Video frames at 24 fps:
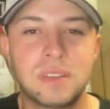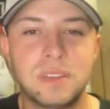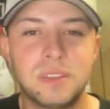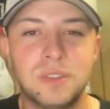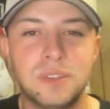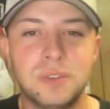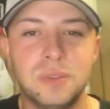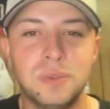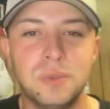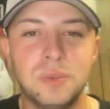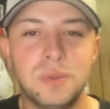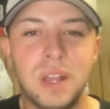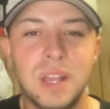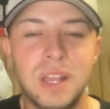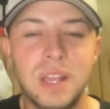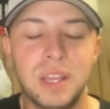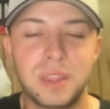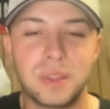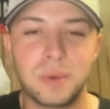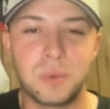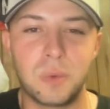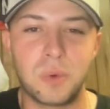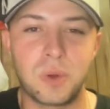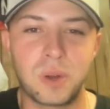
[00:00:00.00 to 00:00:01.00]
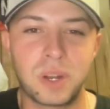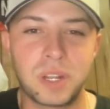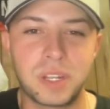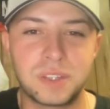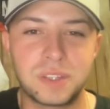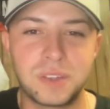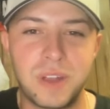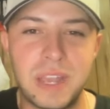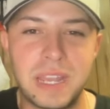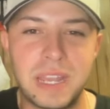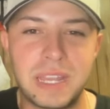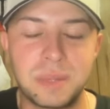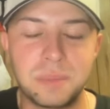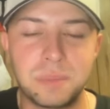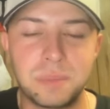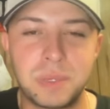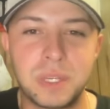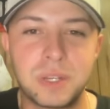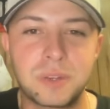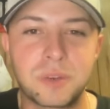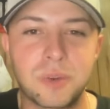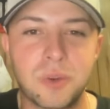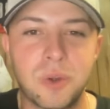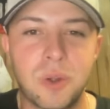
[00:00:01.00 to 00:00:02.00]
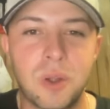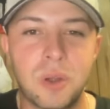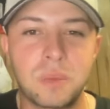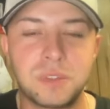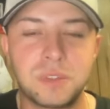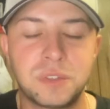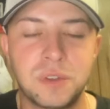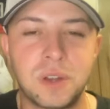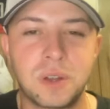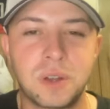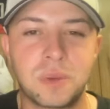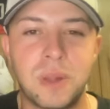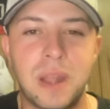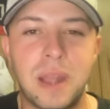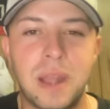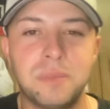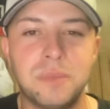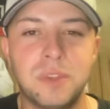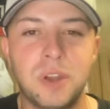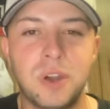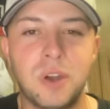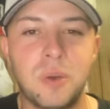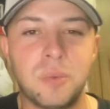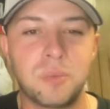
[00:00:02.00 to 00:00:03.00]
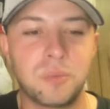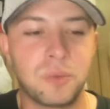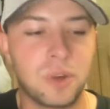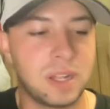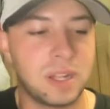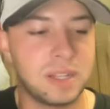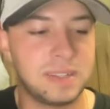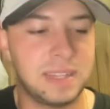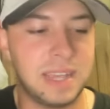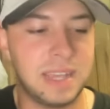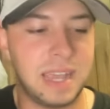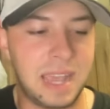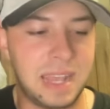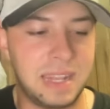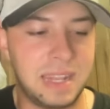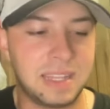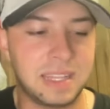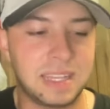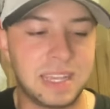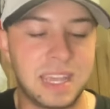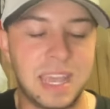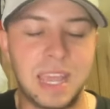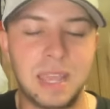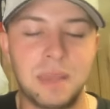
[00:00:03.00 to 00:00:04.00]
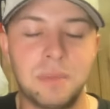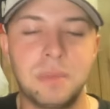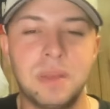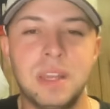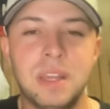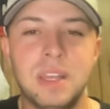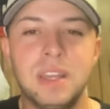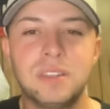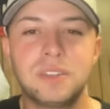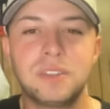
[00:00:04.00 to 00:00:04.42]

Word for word: to the warning track, and Pete Crow Armstrong robbed a home run to end the game.